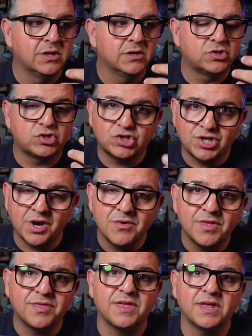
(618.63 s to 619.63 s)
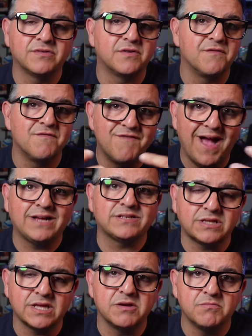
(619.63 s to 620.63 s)
share the things that are
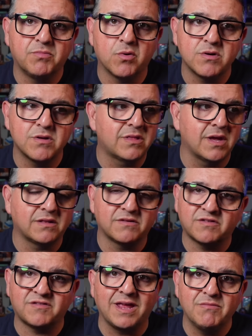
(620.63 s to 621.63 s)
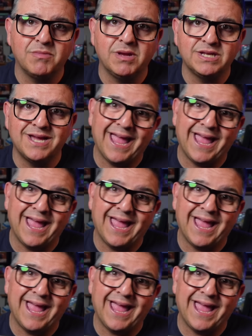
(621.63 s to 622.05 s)
vastly important that state media,